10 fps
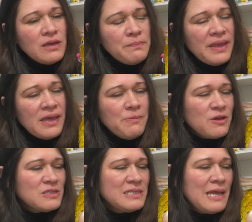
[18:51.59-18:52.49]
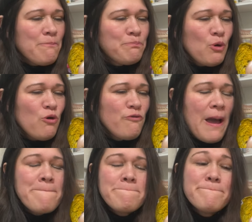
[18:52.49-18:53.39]
or male because they are both
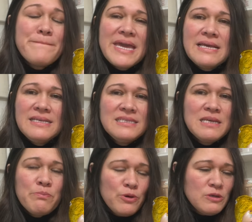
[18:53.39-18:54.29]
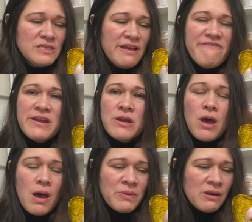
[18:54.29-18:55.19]
amazing birds. They're
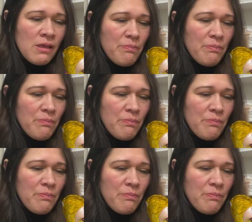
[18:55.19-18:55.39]
phenomenal